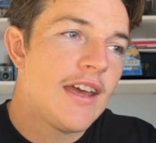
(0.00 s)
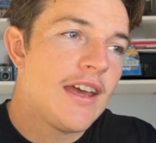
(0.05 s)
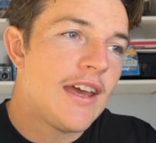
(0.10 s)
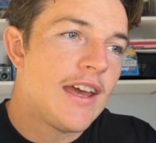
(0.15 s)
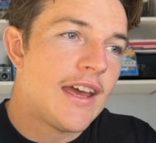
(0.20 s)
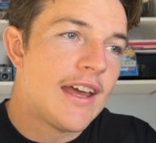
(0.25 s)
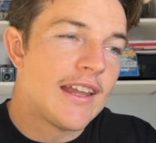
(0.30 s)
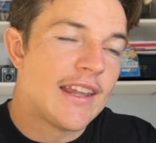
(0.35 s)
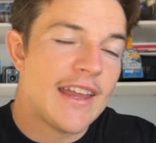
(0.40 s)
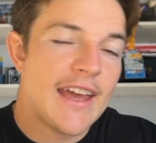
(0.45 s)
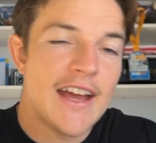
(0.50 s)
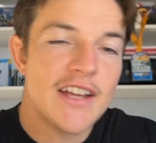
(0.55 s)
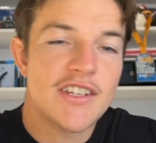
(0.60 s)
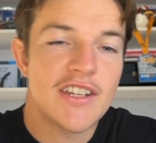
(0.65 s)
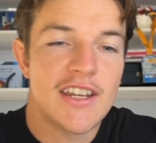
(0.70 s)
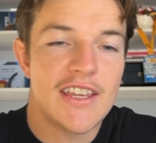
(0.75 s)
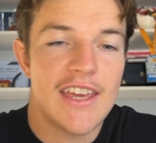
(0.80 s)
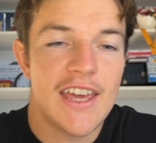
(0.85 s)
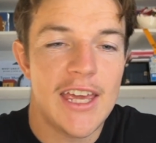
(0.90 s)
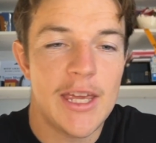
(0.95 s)
it allows you
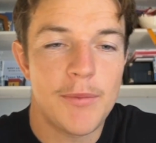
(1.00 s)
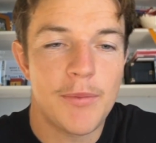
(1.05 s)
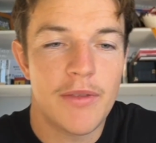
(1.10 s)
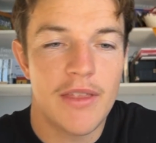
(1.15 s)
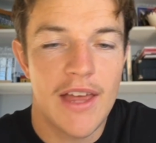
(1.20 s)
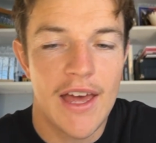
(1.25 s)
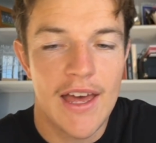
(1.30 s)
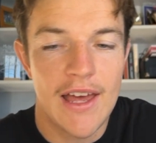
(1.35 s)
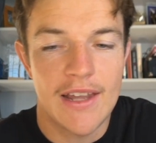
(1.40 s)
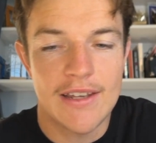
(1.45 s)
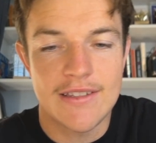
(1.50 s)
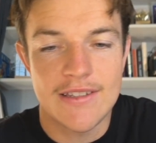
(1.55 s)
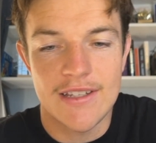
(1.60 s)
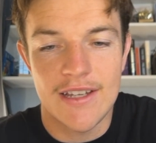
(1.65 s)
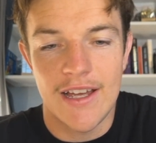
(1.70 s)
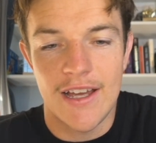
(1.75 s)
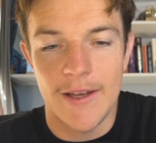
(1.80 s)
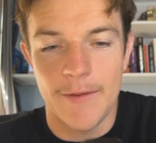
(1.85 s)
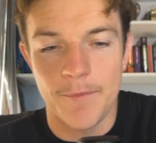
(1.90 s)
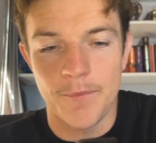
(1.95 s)
to keep that
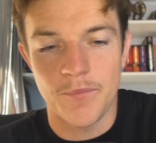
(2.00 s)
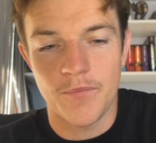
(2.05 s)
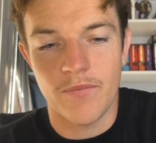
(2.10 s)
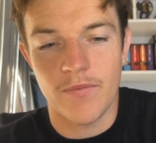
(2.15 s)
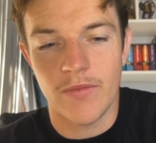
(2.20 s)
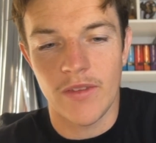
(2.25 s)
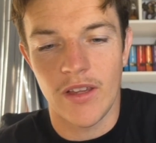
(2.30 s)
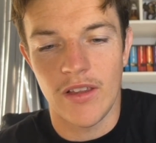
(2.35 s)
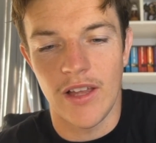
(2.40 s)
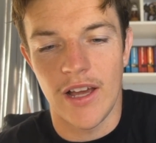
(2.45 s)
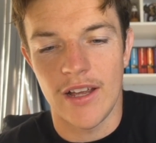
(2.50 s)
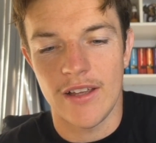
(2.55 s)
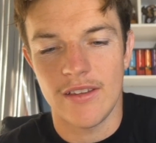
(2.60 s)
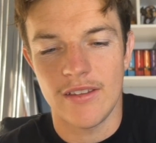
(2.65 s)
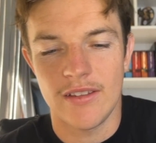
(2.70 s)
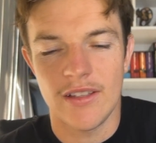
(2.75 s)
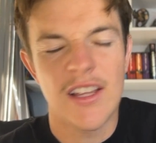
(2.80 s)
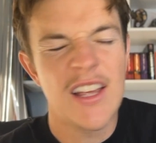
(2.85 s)
like